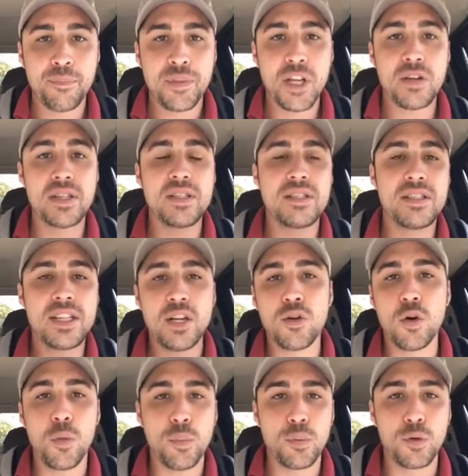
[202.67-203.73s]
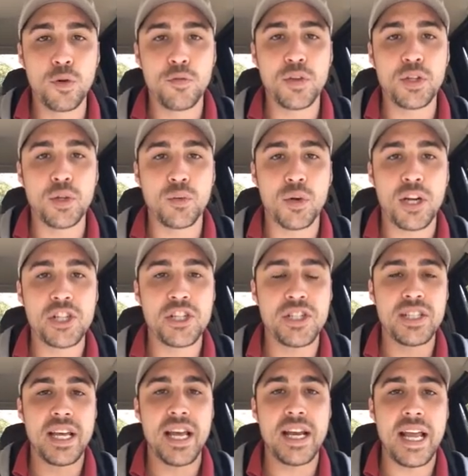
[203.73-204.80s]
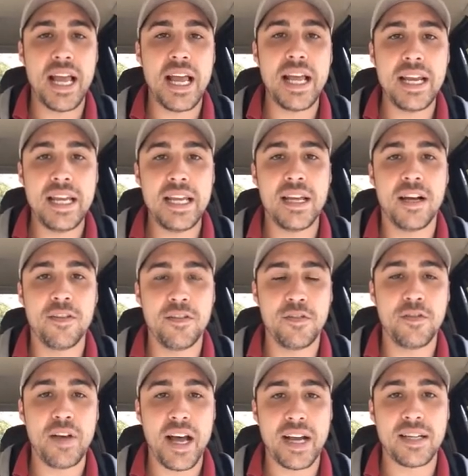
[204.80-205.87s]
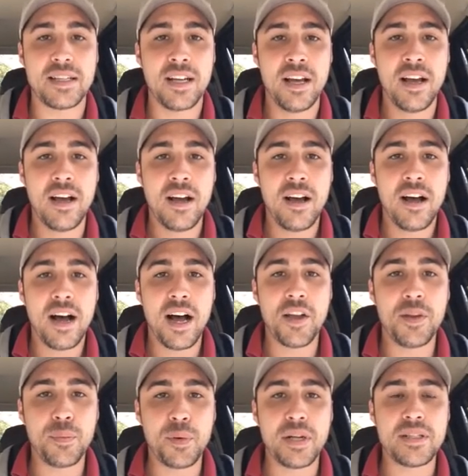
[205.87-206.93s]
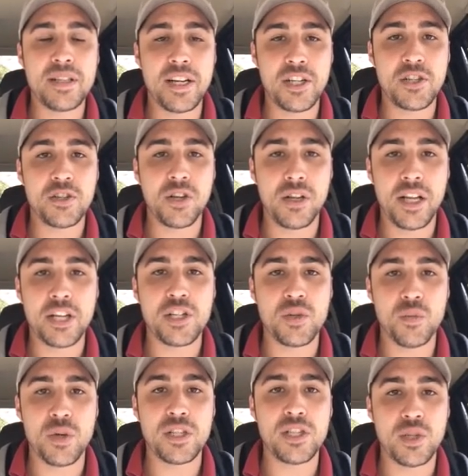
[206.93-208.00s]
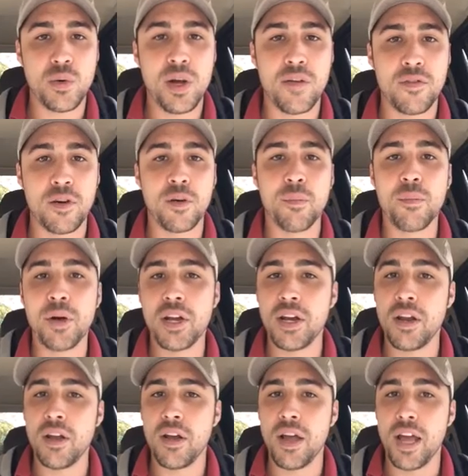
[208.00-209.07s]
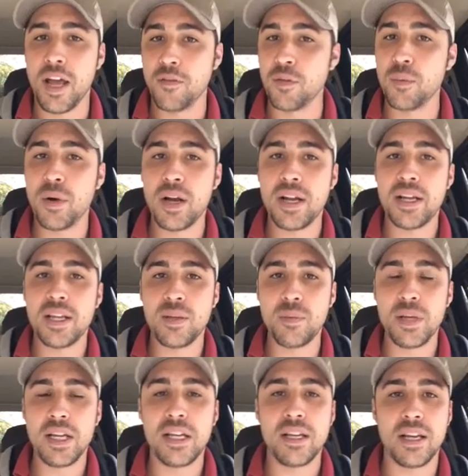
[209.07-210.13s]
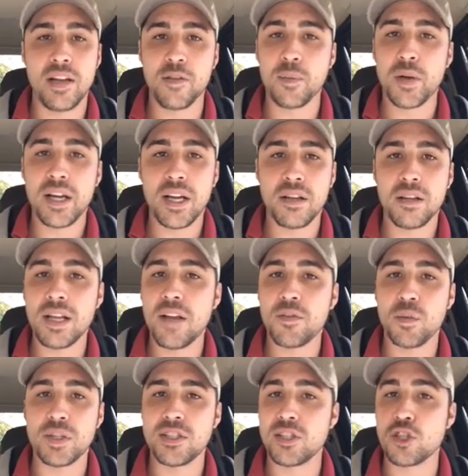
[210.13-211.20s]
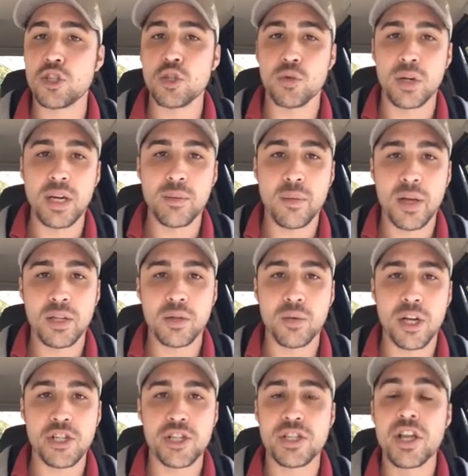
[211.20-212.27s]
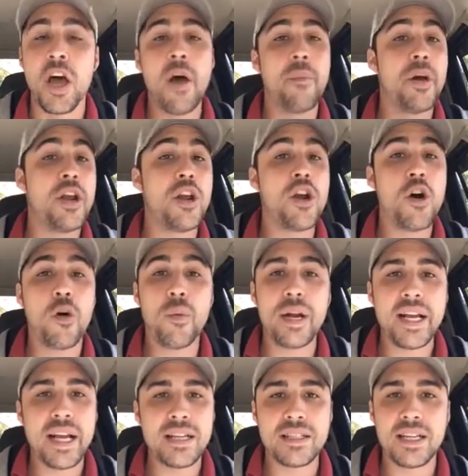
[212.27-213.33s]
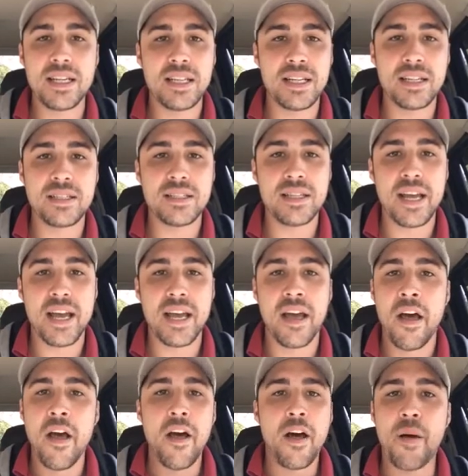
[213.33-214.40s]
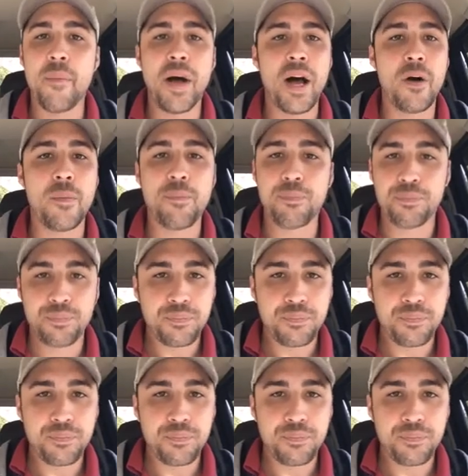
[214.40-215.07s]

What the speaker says: There is zero proof that the Russians had any effect on the presidential election whatsoever, but everybody in the media and everybody on the left wants to scream about the Russians, but nobody has anything to say about